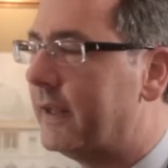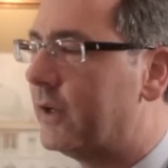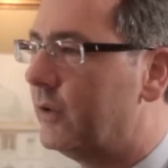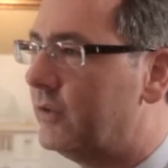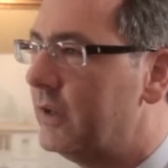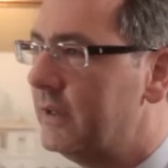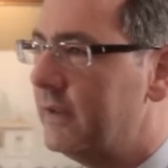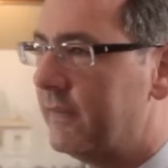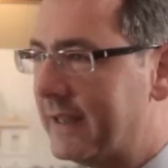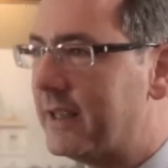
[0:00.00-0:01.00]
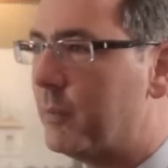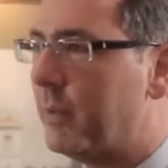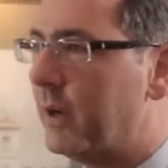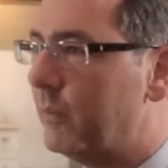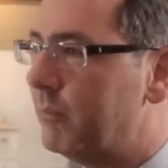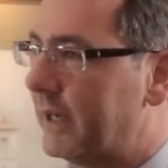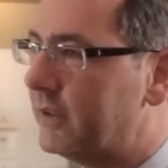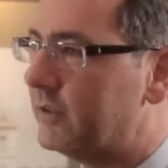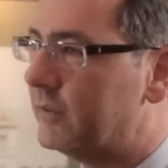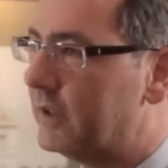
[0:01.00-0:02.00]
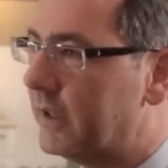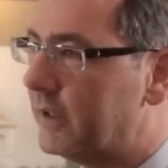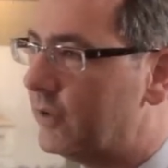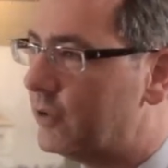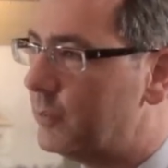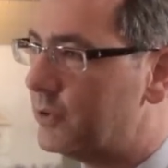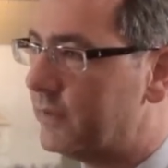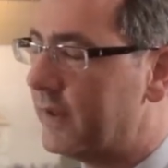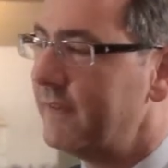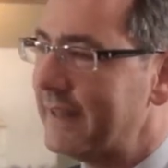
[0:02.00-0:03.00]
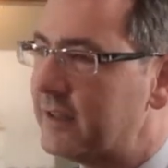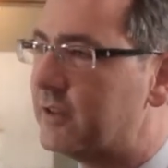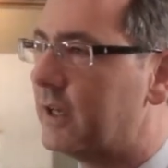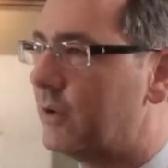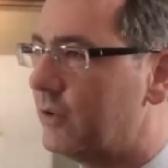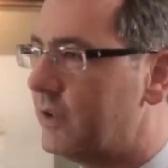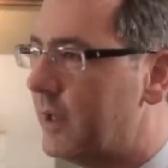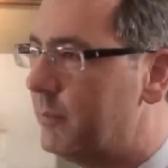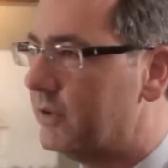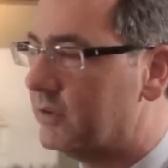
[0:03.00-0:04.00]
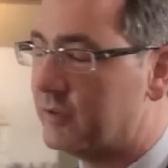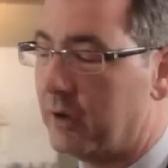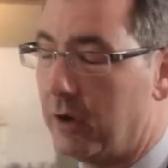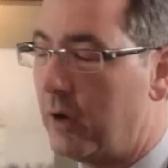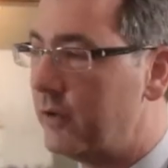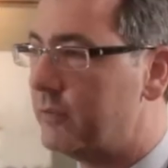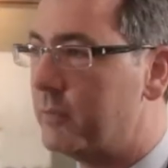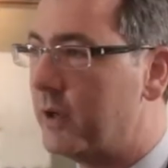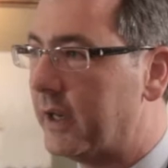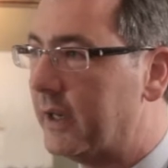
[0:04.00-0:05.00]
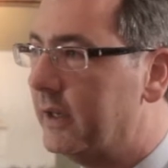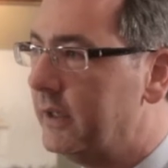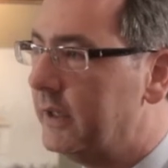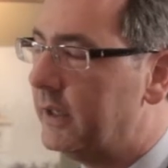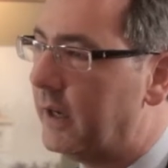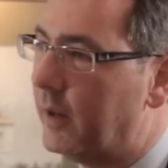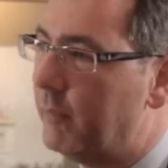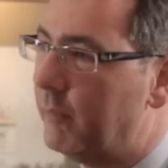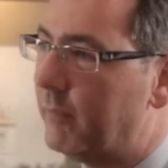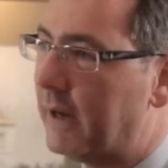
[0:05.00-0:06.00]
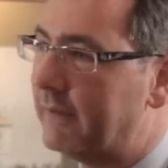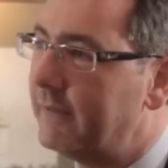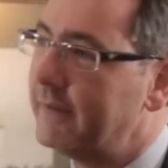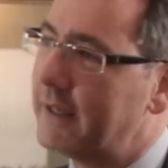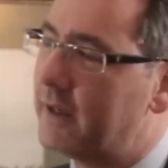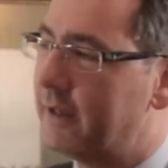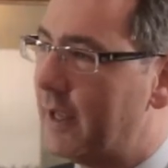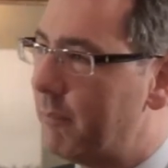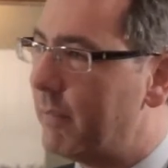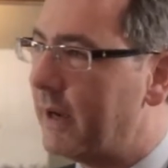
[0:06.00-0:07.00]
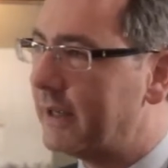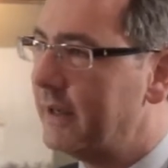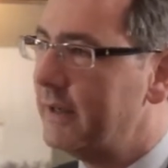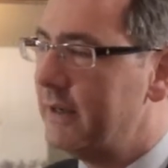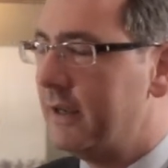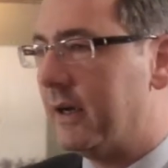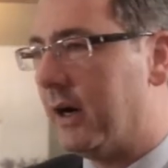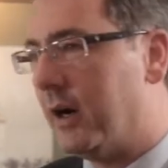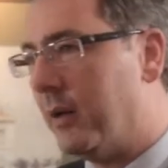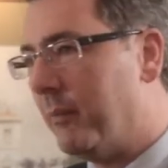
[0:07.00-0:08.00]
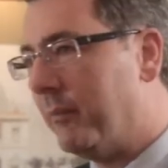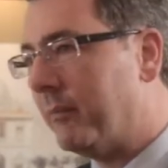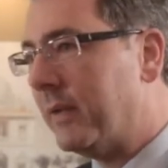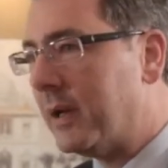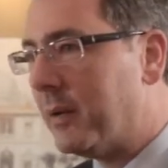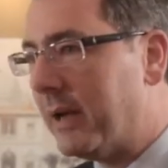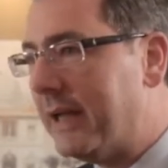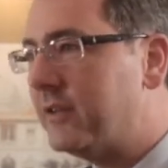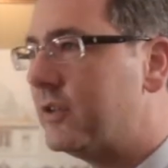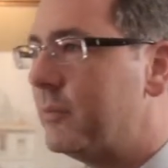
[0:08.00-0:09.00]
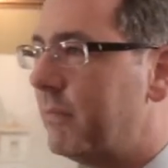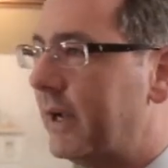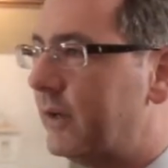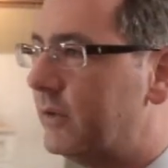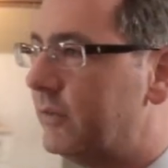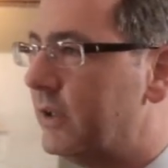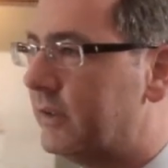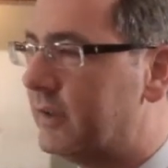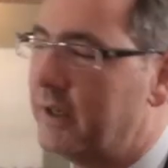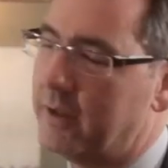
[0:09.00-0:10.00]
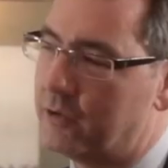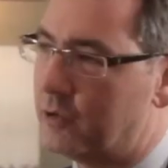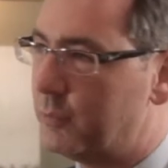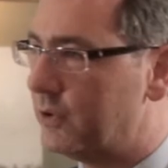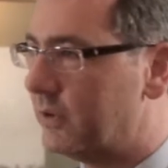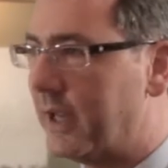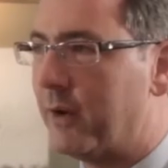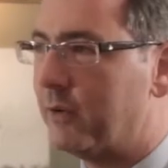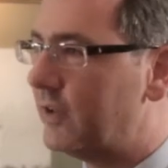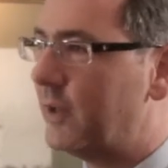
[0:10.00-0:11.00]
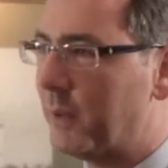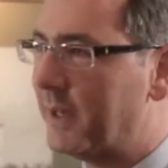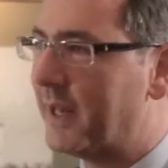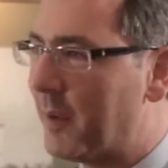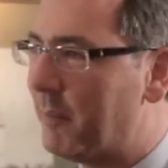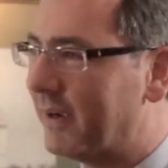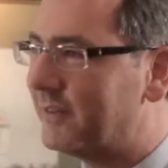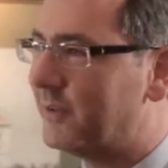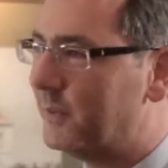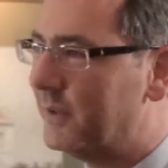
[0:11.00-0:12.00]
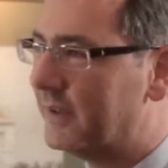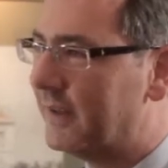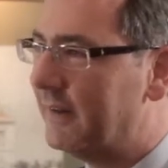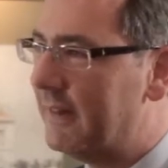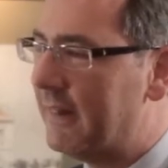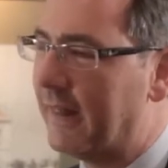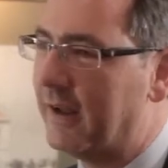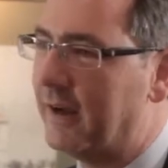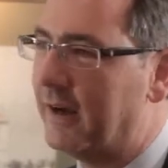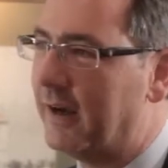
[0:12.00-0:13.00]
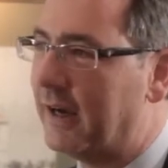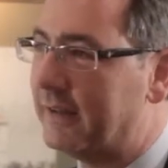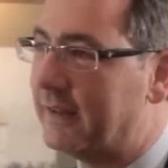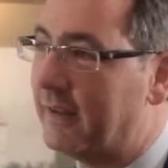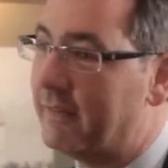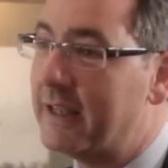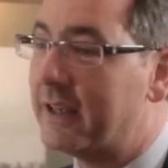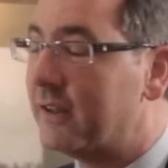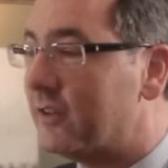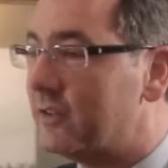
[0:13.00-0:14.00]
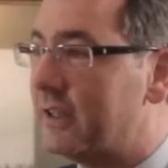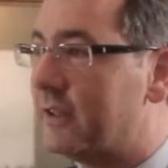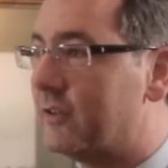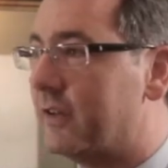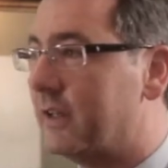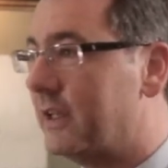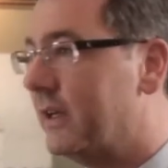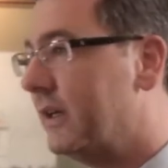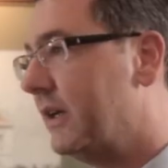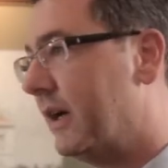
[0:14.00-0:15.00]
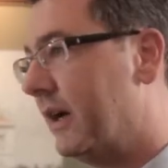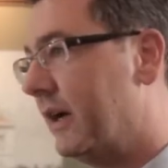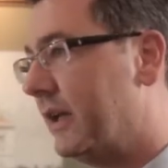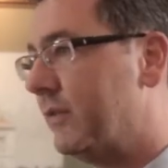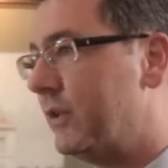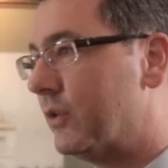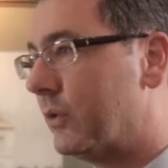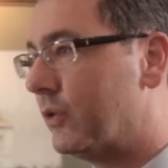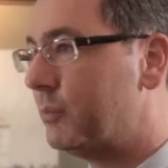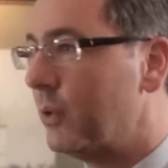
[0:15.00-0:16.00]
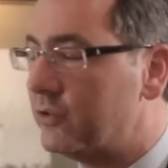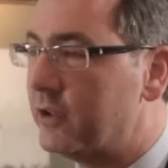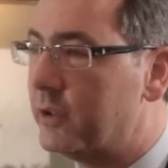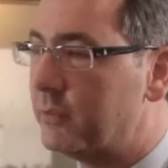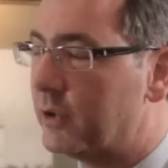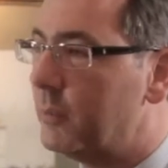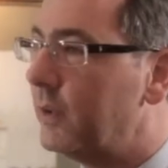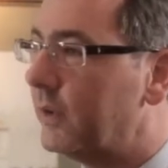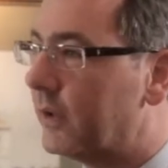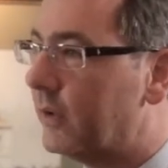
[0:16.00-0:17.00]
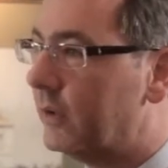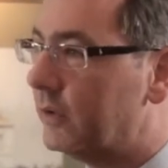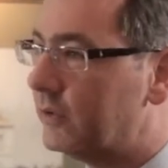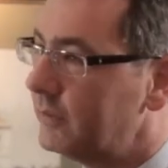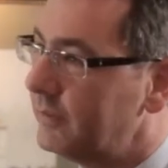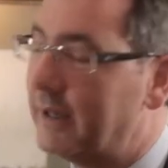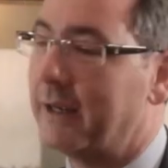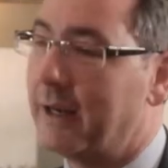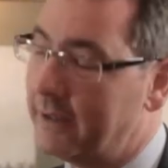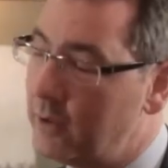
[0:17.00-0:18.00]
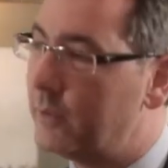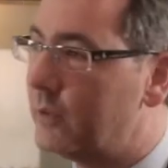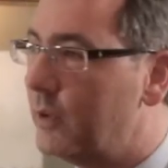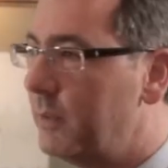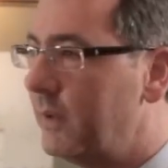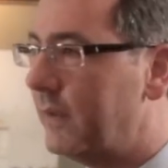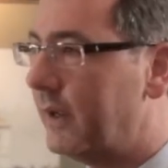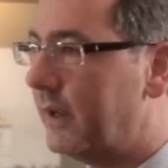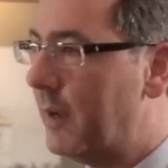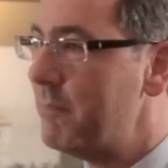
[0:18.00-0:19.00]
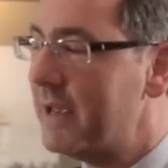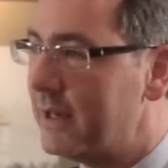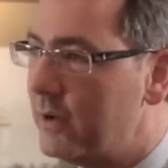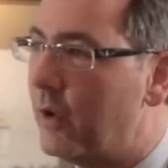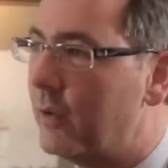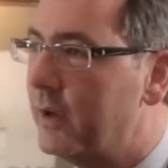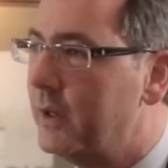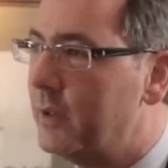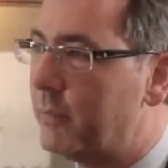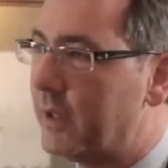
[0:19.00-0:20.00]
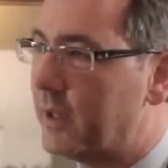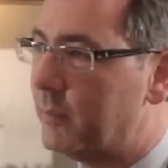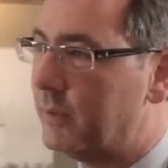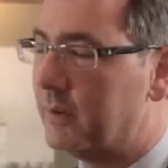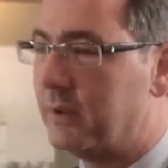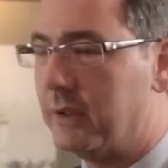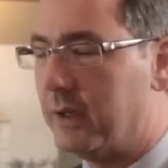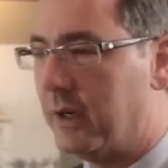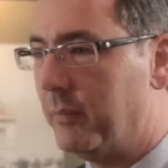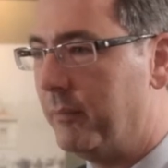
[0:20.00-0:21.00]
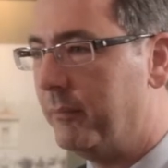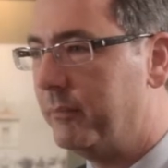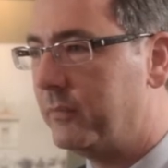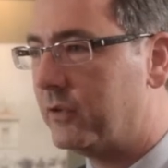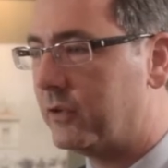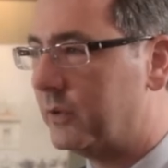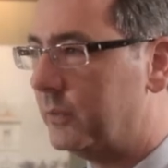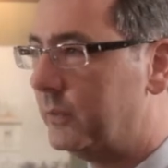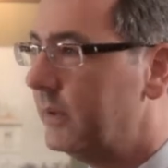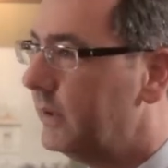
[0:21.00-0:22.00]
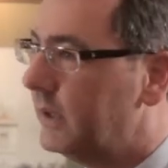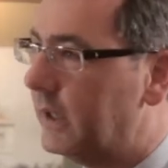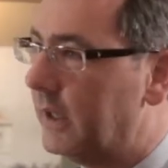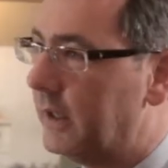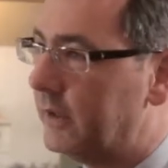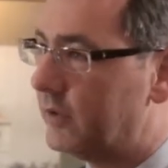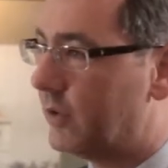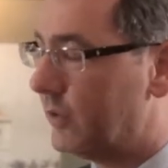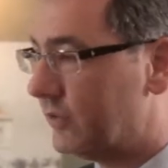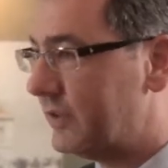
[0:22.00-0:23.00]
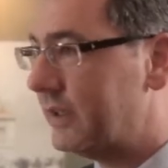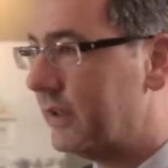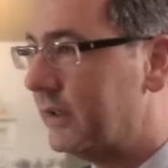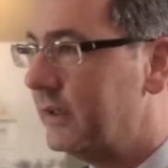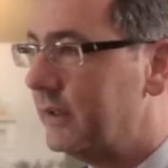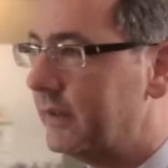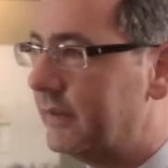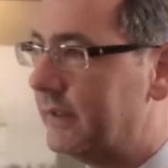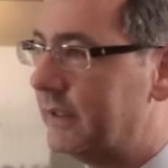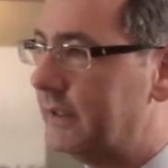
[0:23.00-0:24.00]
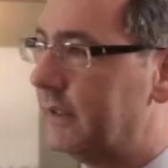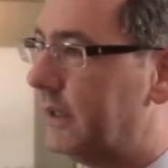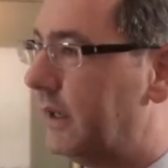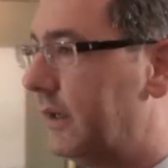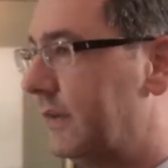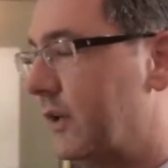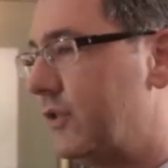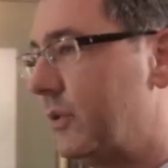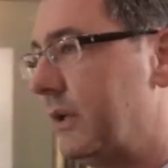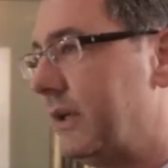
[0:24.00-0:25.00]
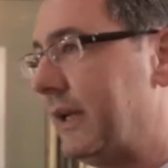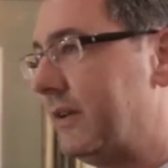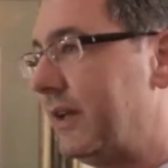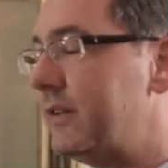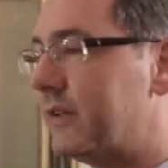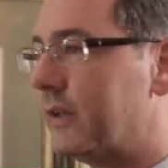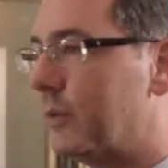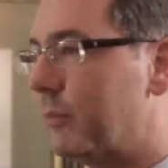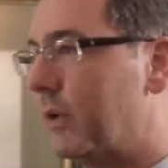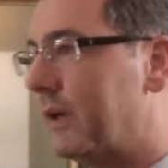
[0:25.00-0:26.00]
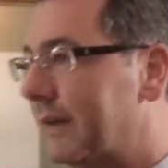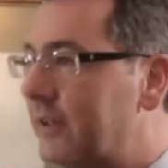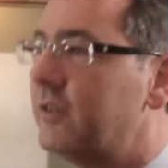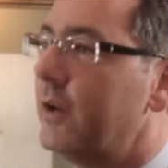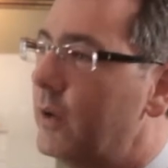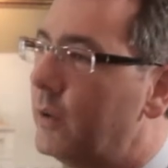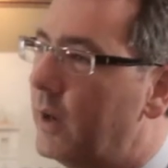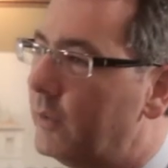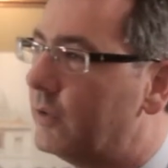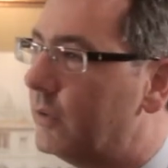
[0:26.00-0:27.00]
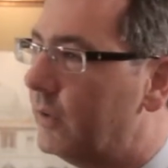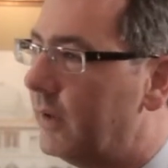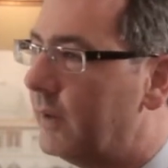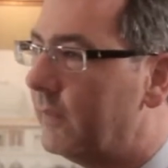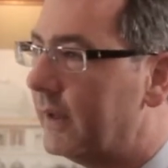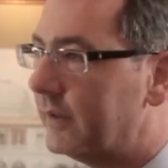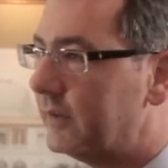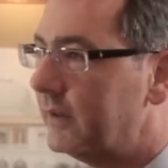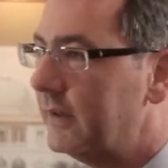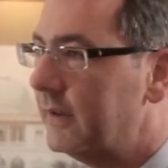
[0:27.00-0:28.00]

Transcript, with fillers: They could think about matters of delay and disruption, the things that cost their business a lot of money, um, and that they could get back. Um, instant matter of de delay and disruption guaranteed when they get back to work uh, and, and they can say to the uh, individual who sponsored them to come on the course, I, I know how to go about that. I may not be able um, to, uh, to consider the, uh, the issue in, in detail, but at least I know how to go around that.